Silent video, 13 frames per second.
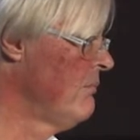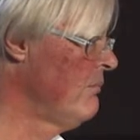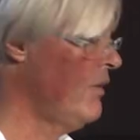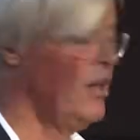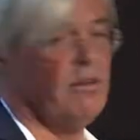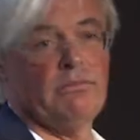
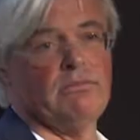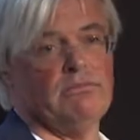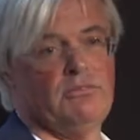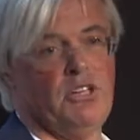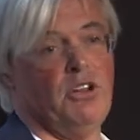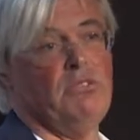And,
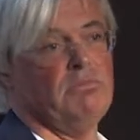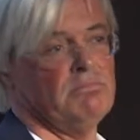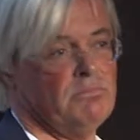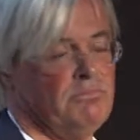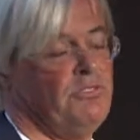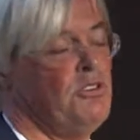
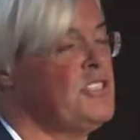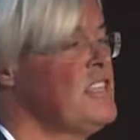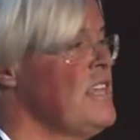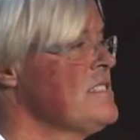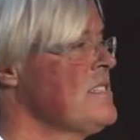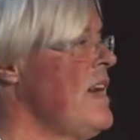first
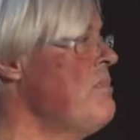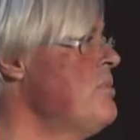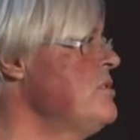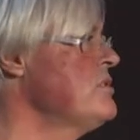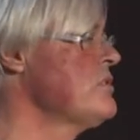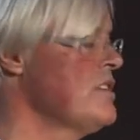test
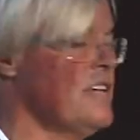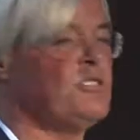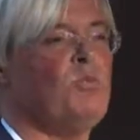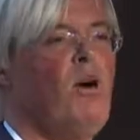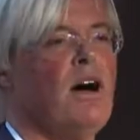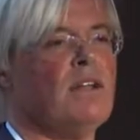happens.
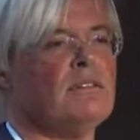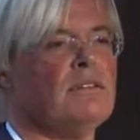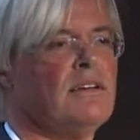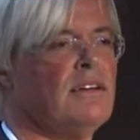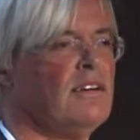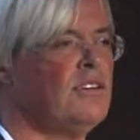Guess what?
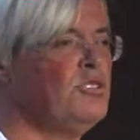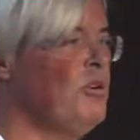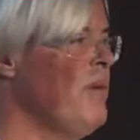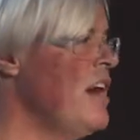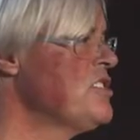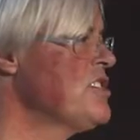The
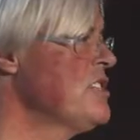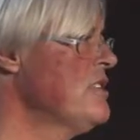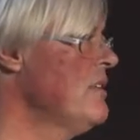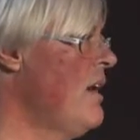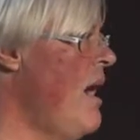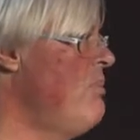machine
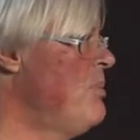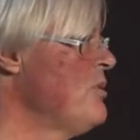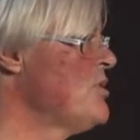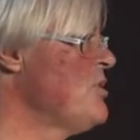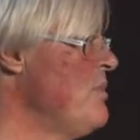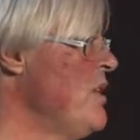
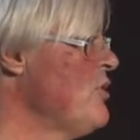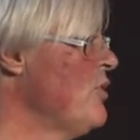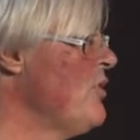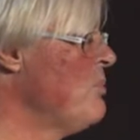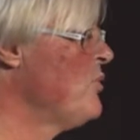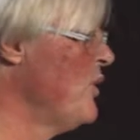happens to be in the
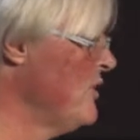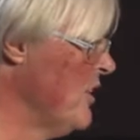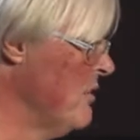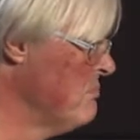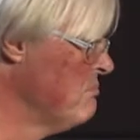top 20.